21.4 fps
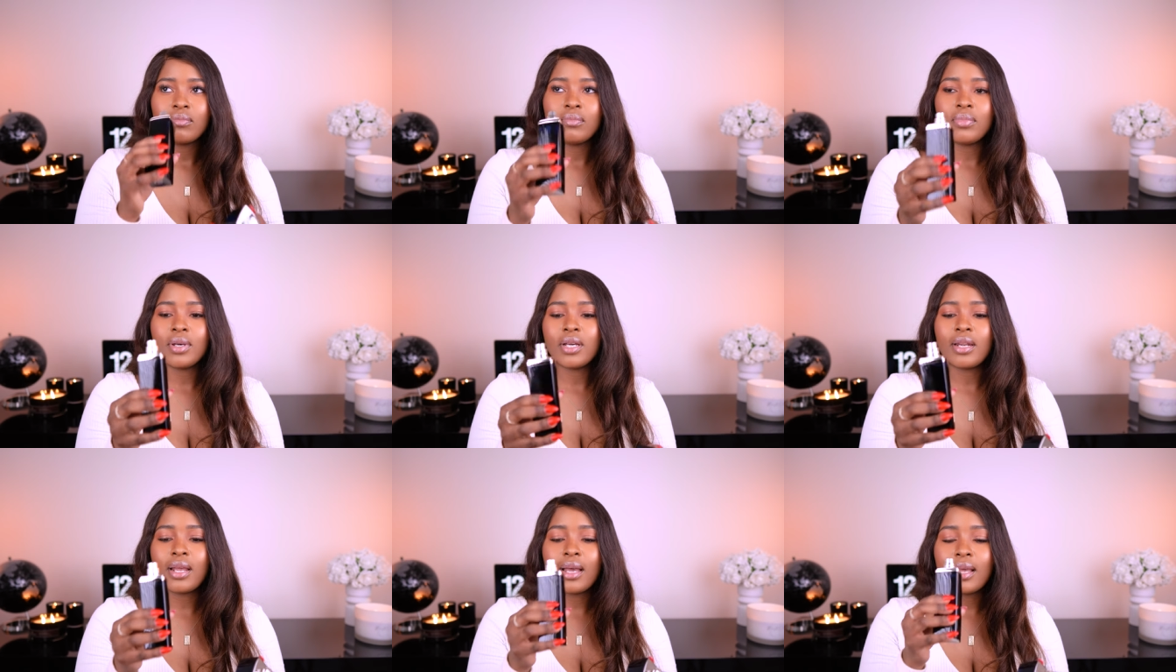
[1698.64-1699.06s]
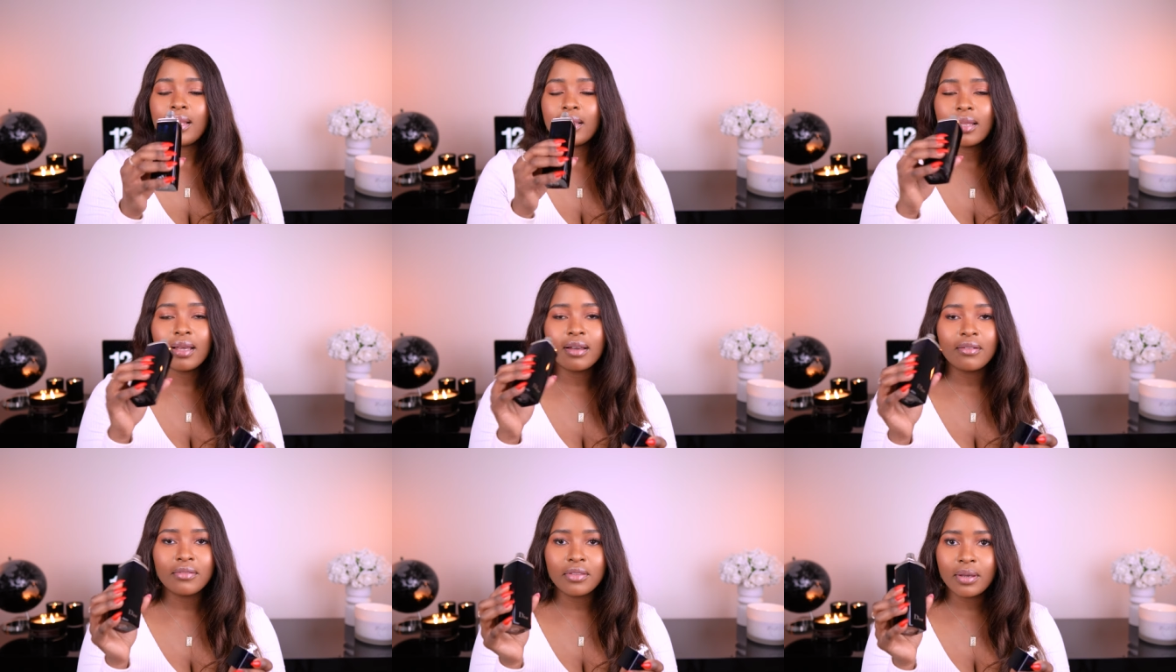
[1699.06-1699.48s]
But I
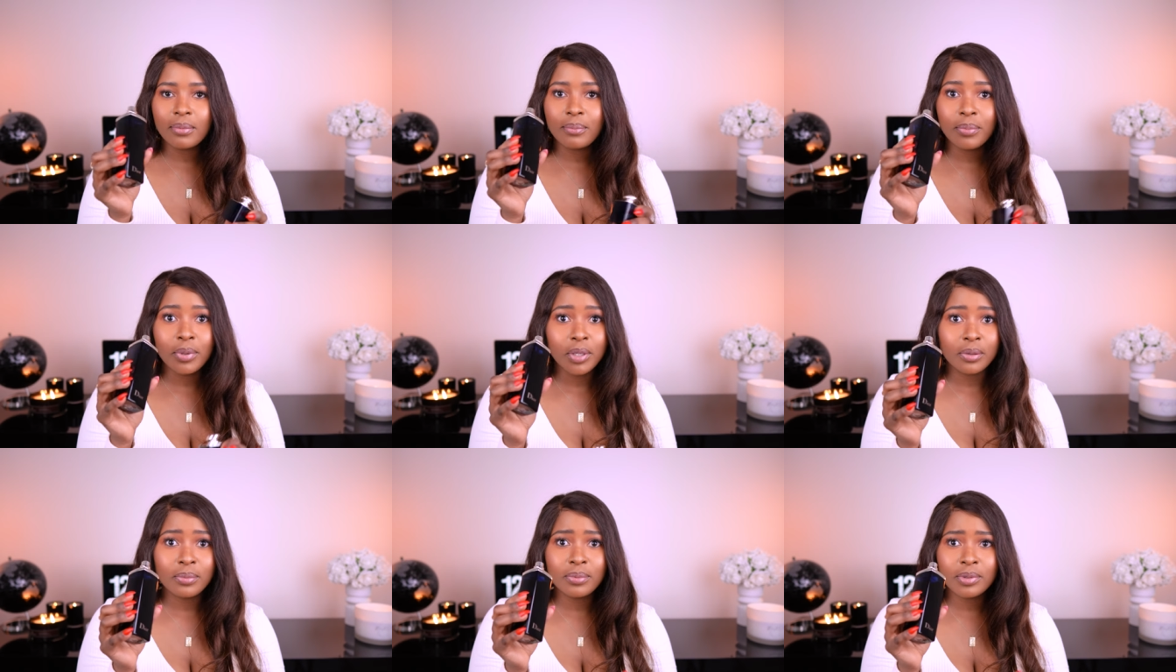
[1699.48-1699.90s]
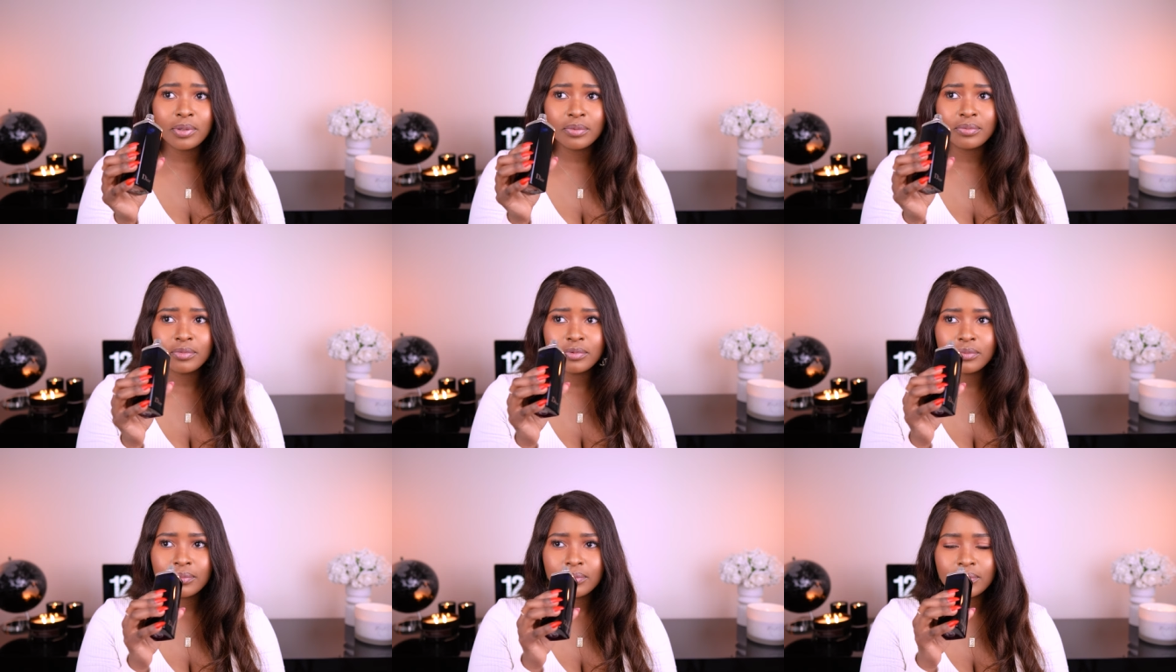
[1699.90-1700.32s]
love that
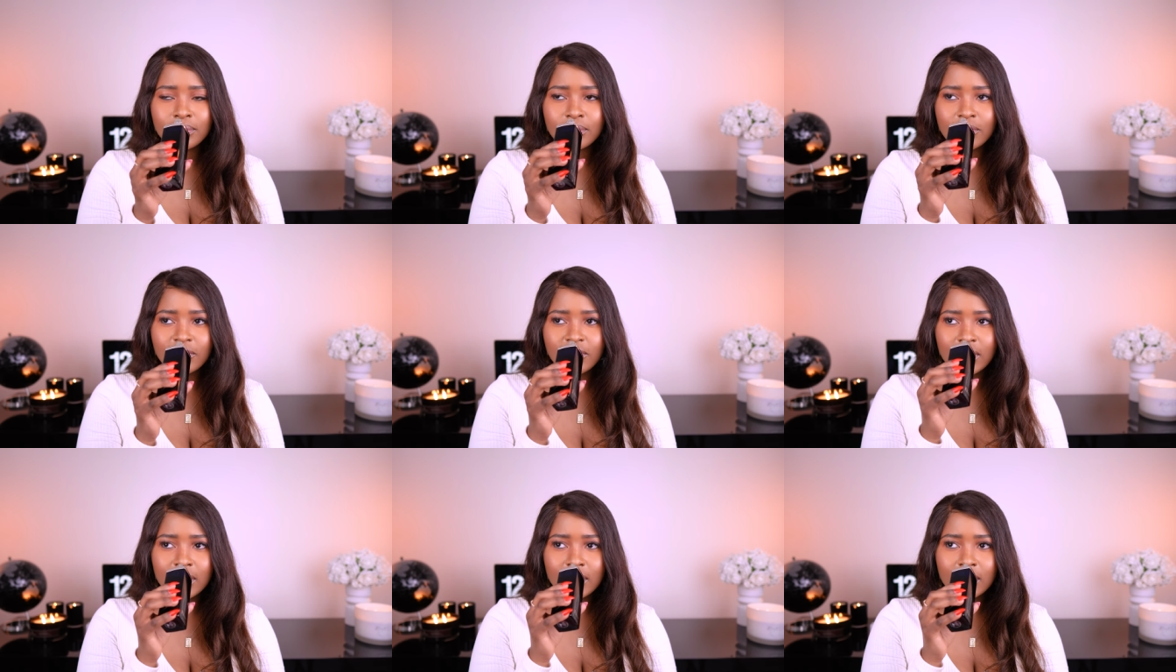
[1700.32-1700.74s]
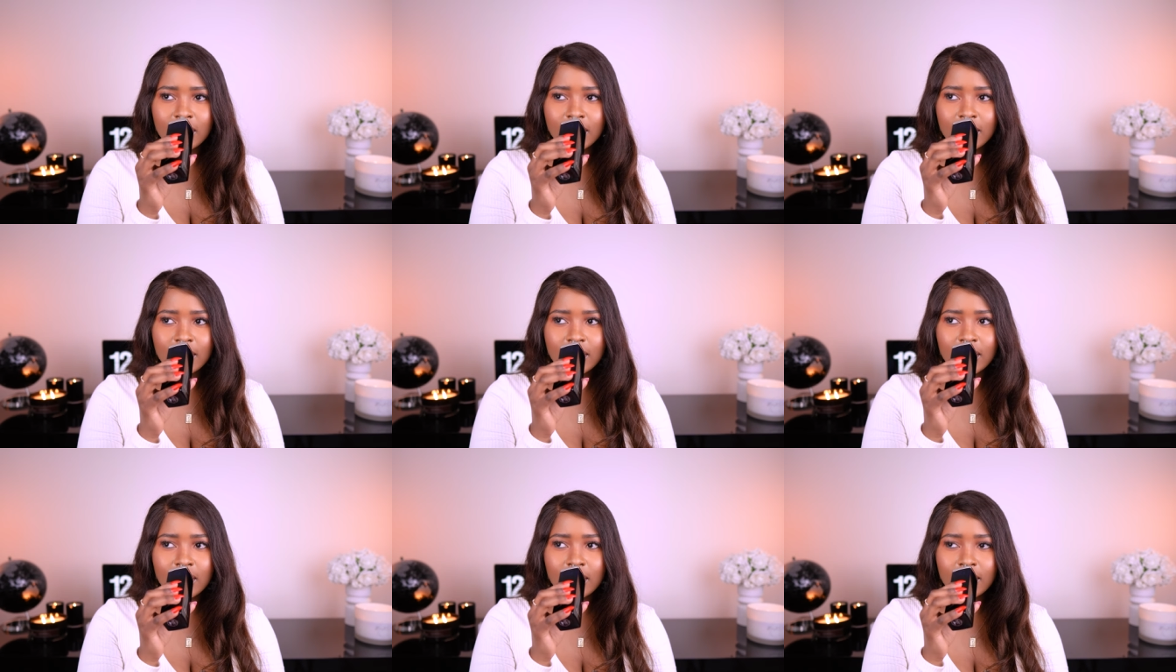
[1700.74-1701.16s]
bourbon
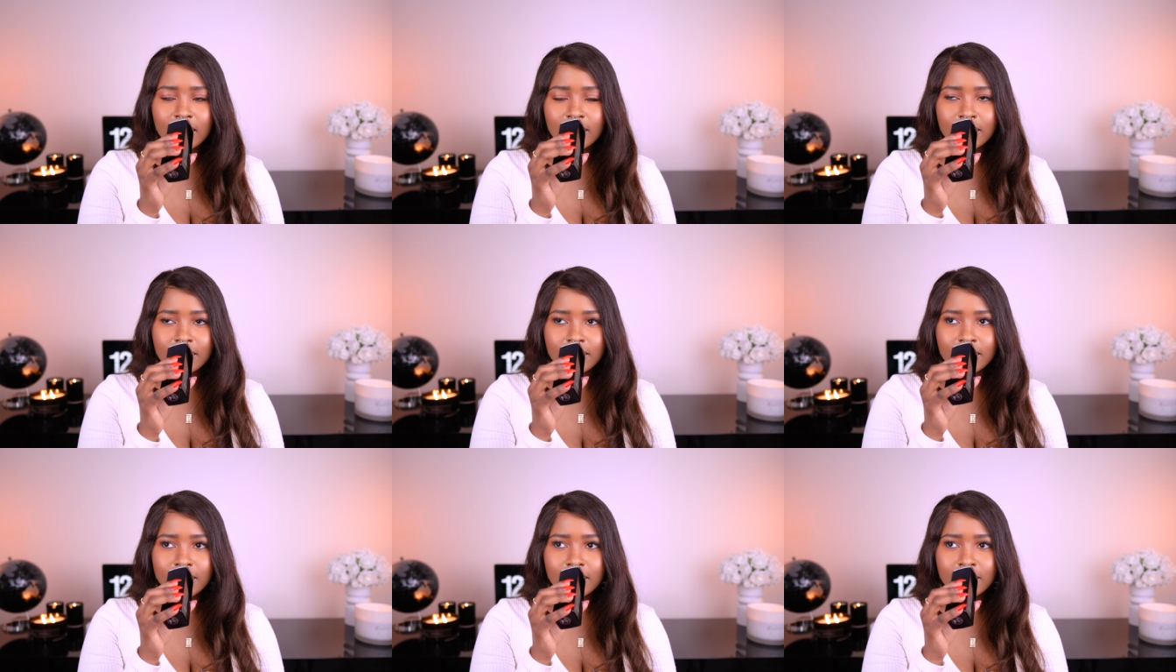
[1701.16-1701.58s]
vanilla there.